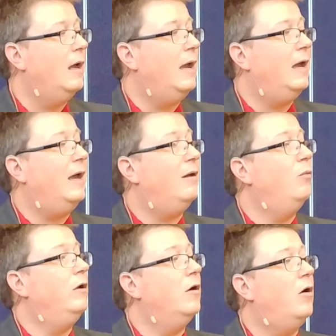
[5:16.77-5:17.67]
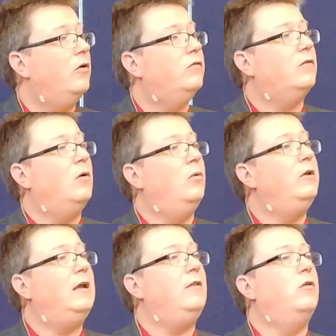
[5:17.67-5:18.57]
And we also
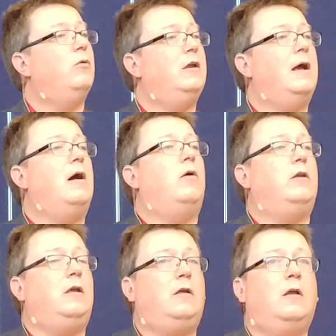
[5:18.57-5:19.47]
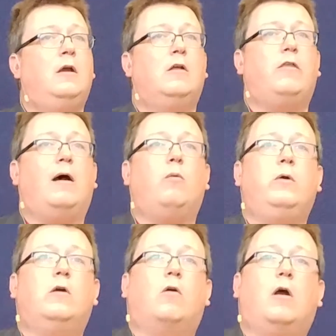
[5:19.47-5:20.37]
need the reality that
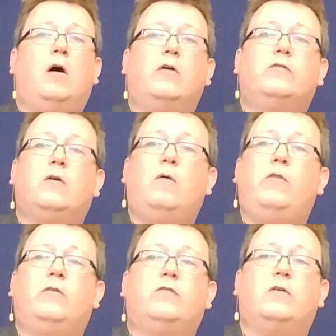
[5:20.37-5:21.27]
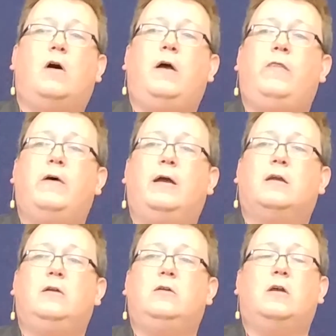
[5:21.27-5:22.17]
we are also the son that
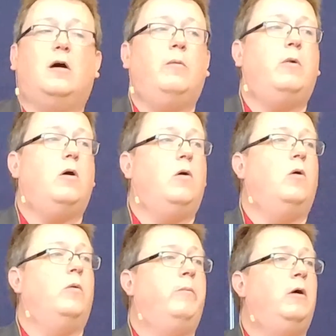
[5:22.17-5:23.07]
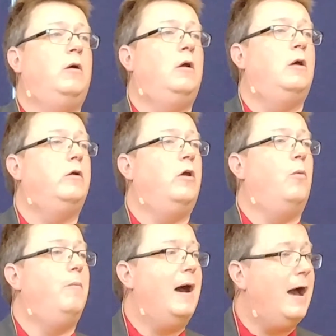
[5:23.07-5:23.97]
can come home no
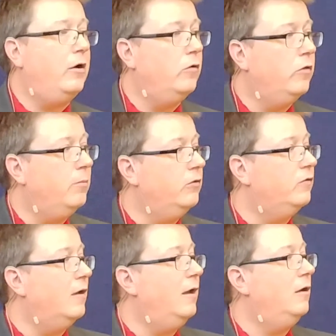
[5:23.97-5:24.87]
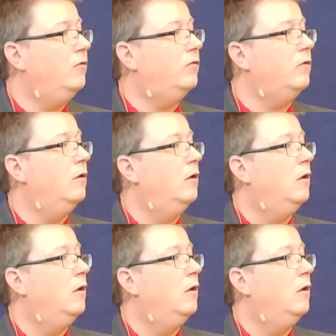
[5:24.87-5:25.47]
matter the mistakes